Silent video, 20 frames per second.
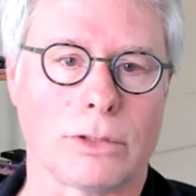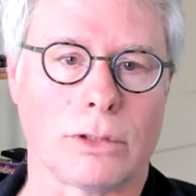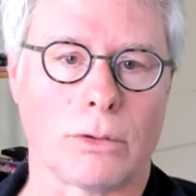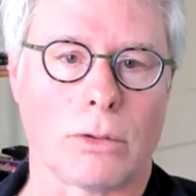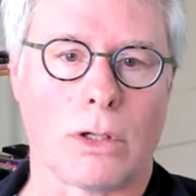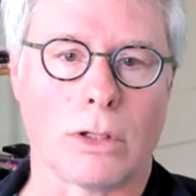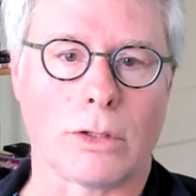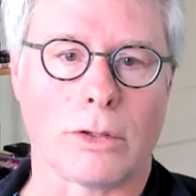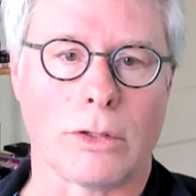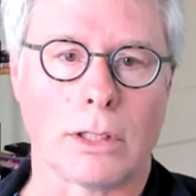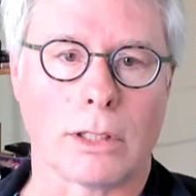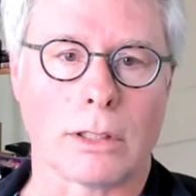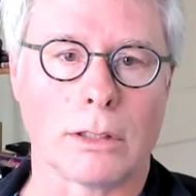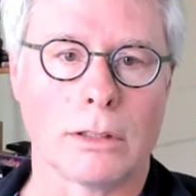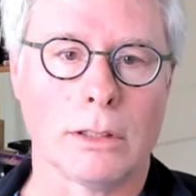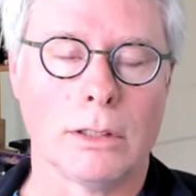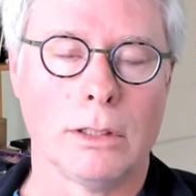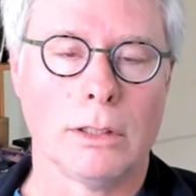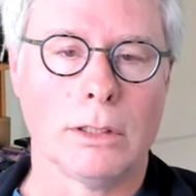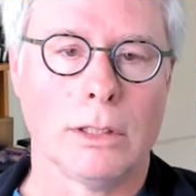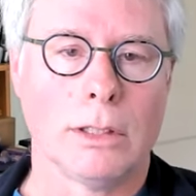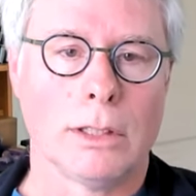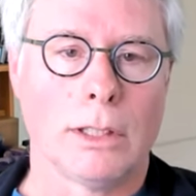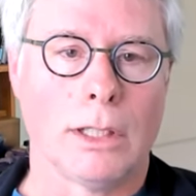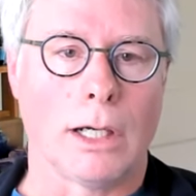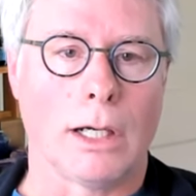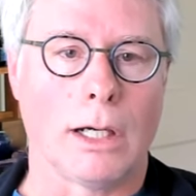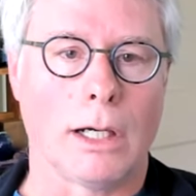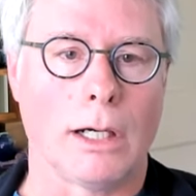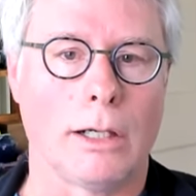the wrong thing.
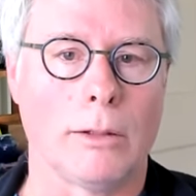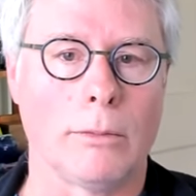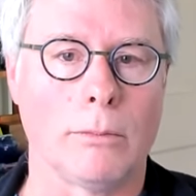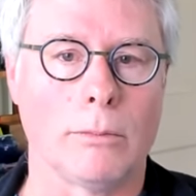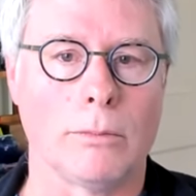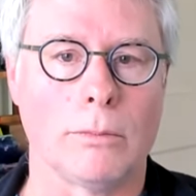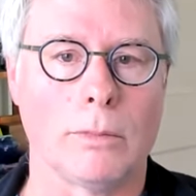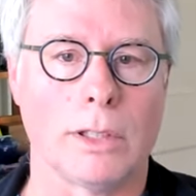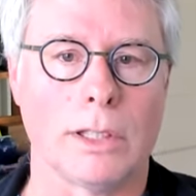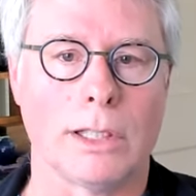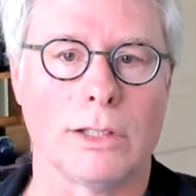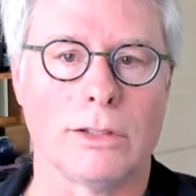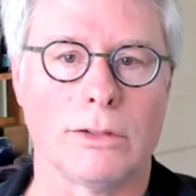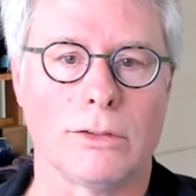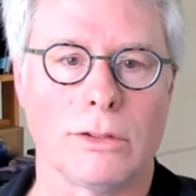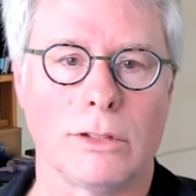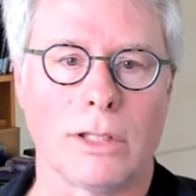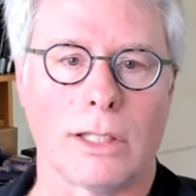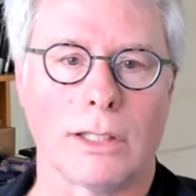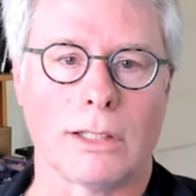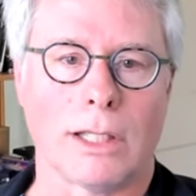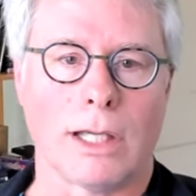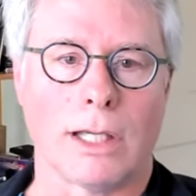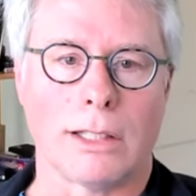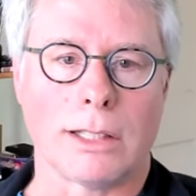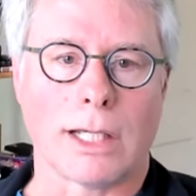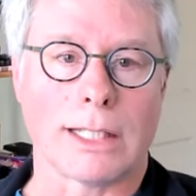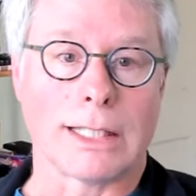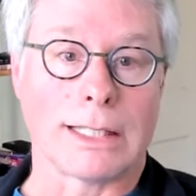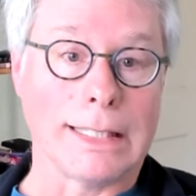Um, and, and,
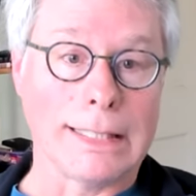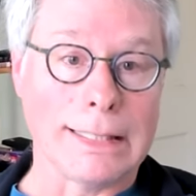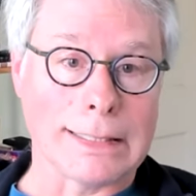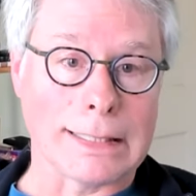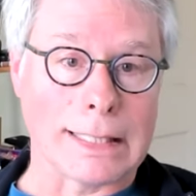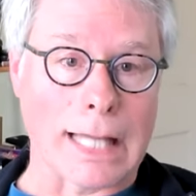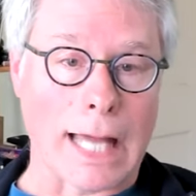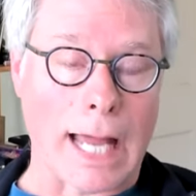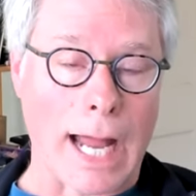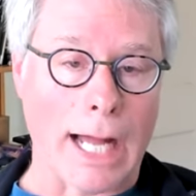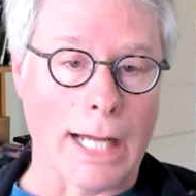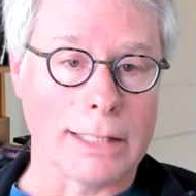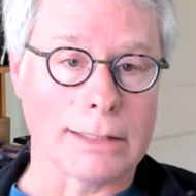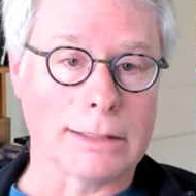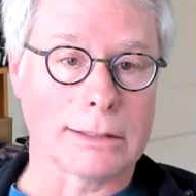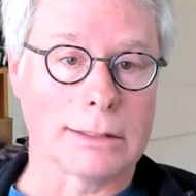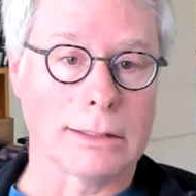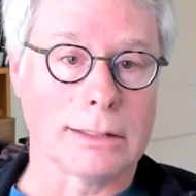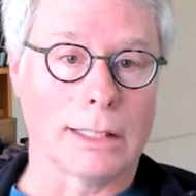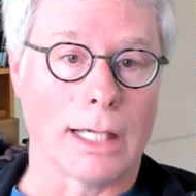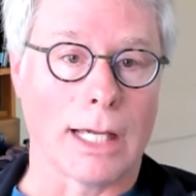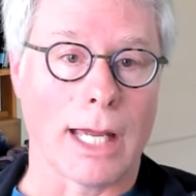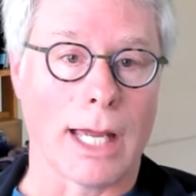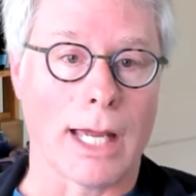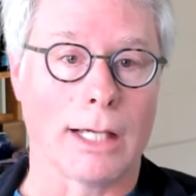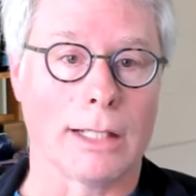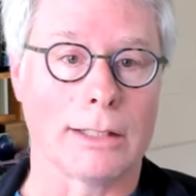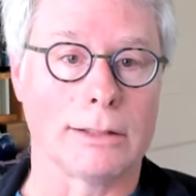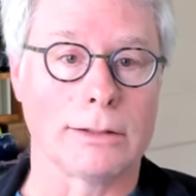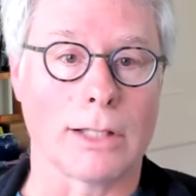and I get that.
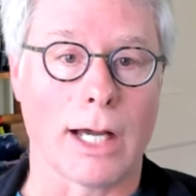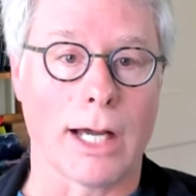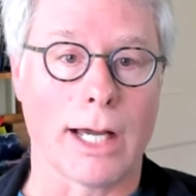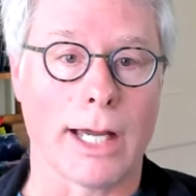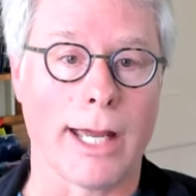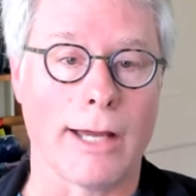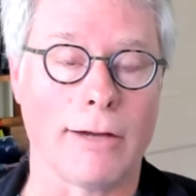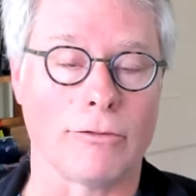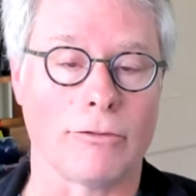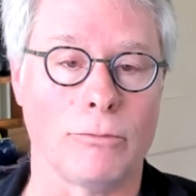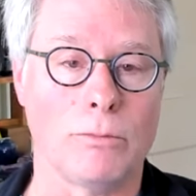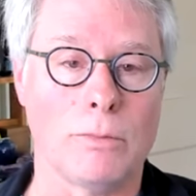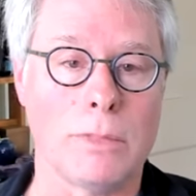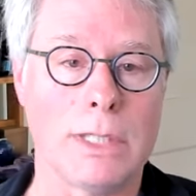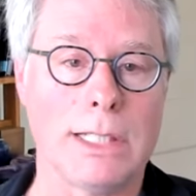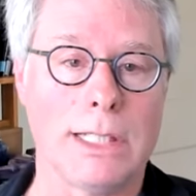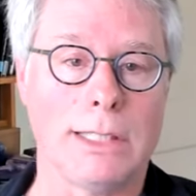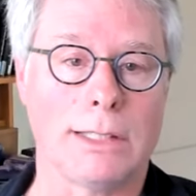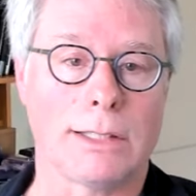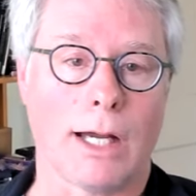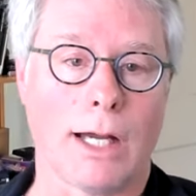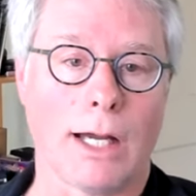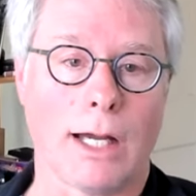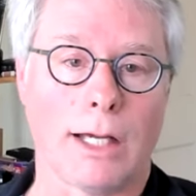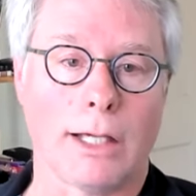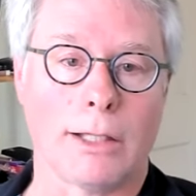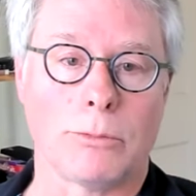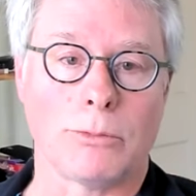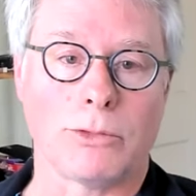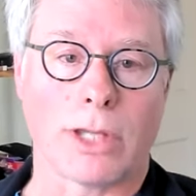And I have many
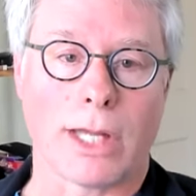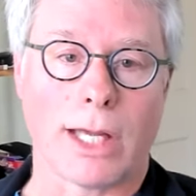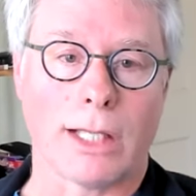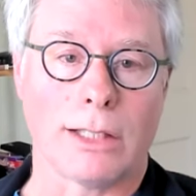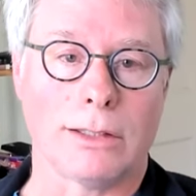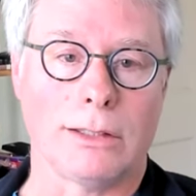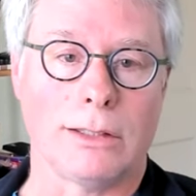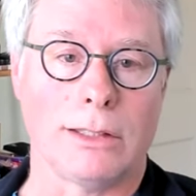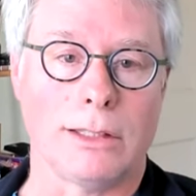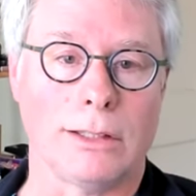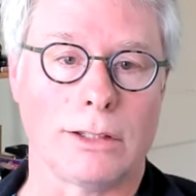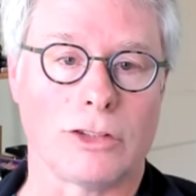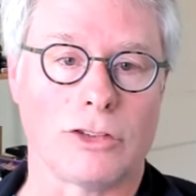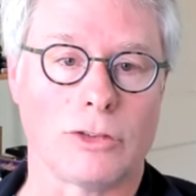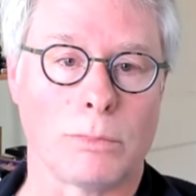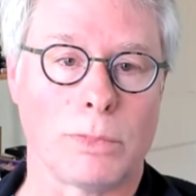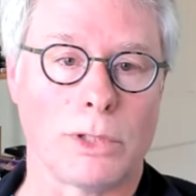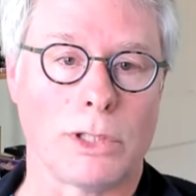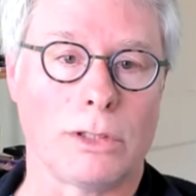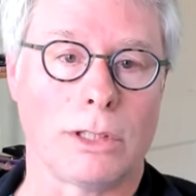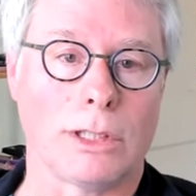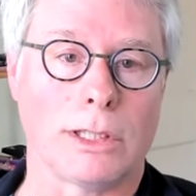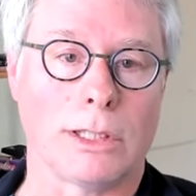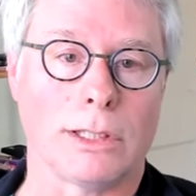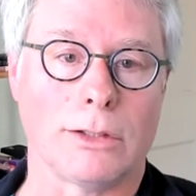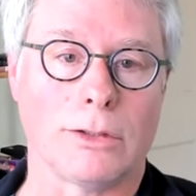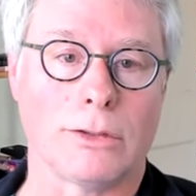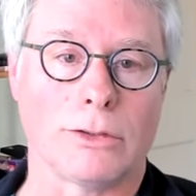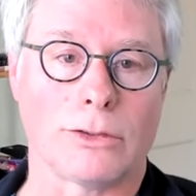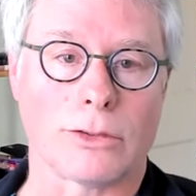times had the
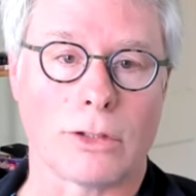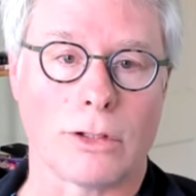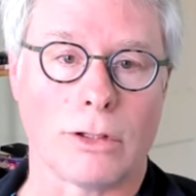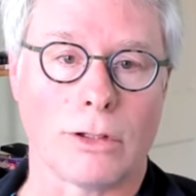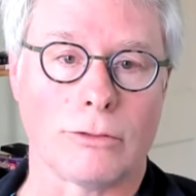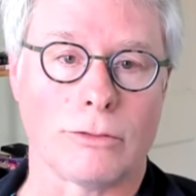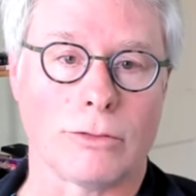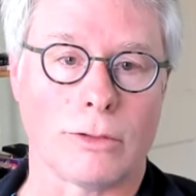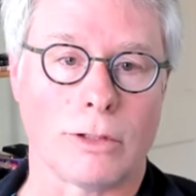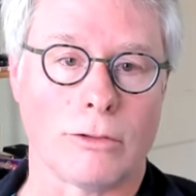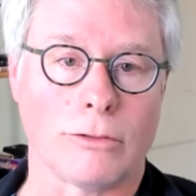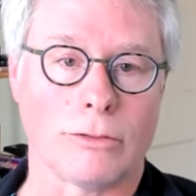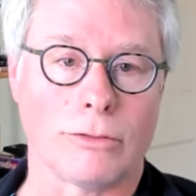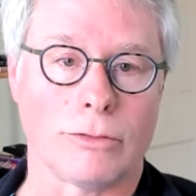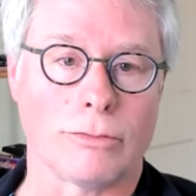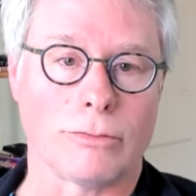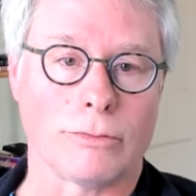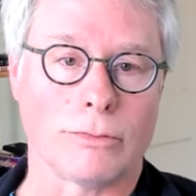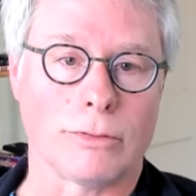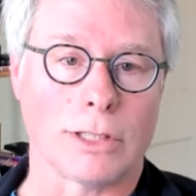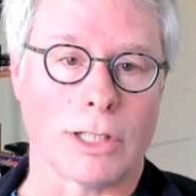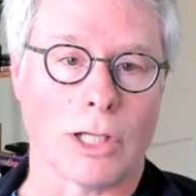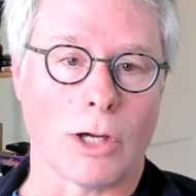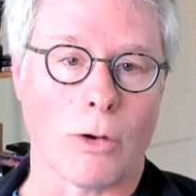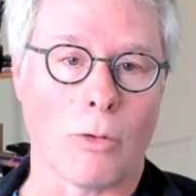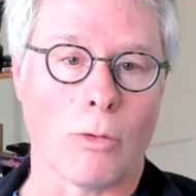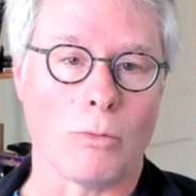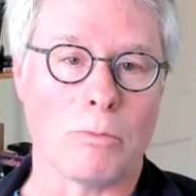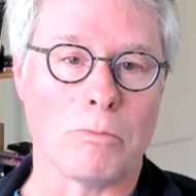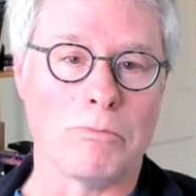experience of, of you
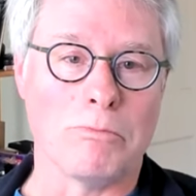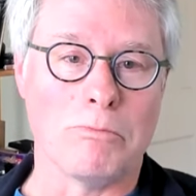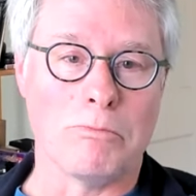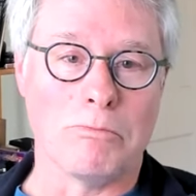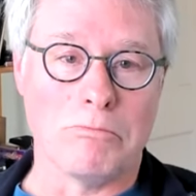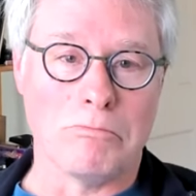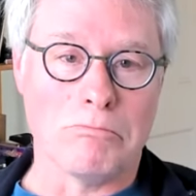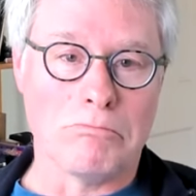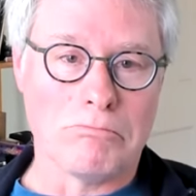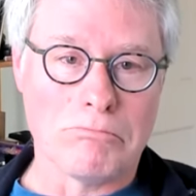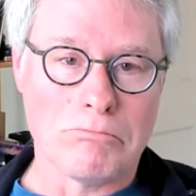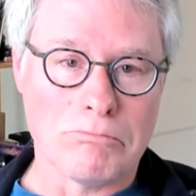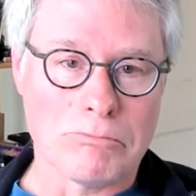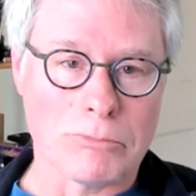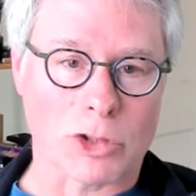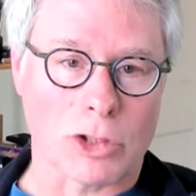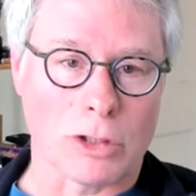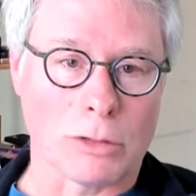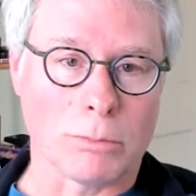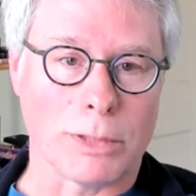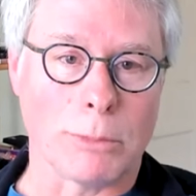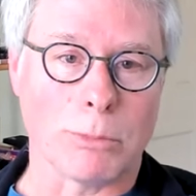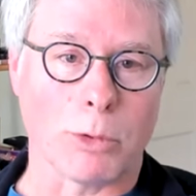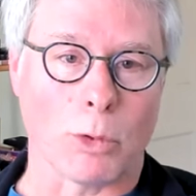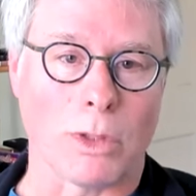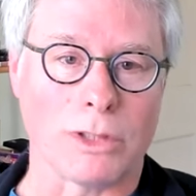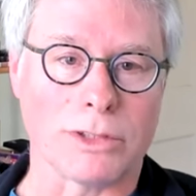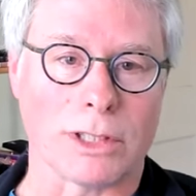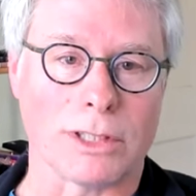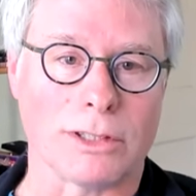know, mm, certain people
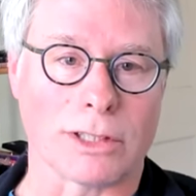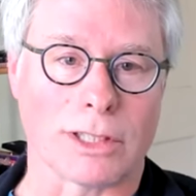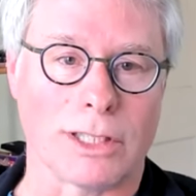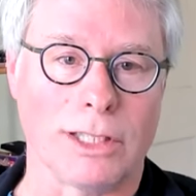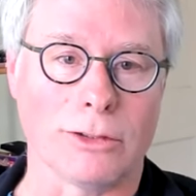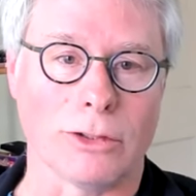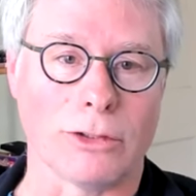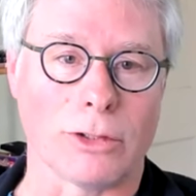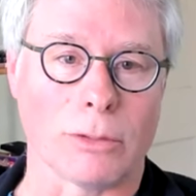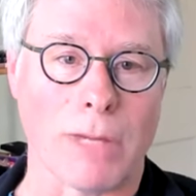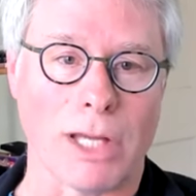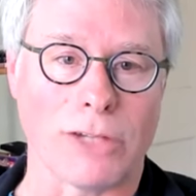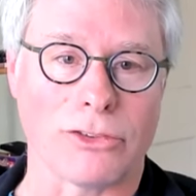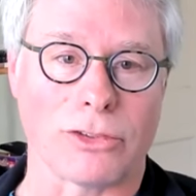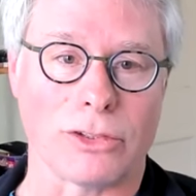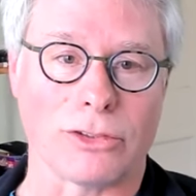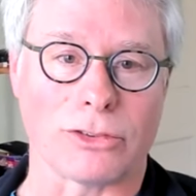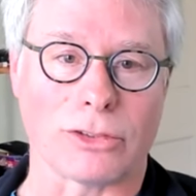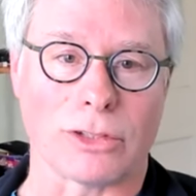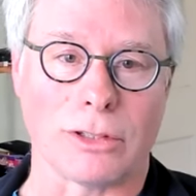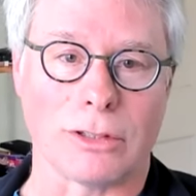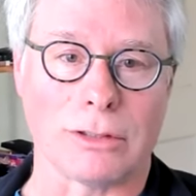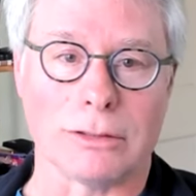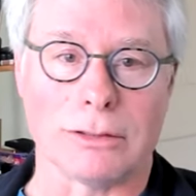wanting to kill the messenger.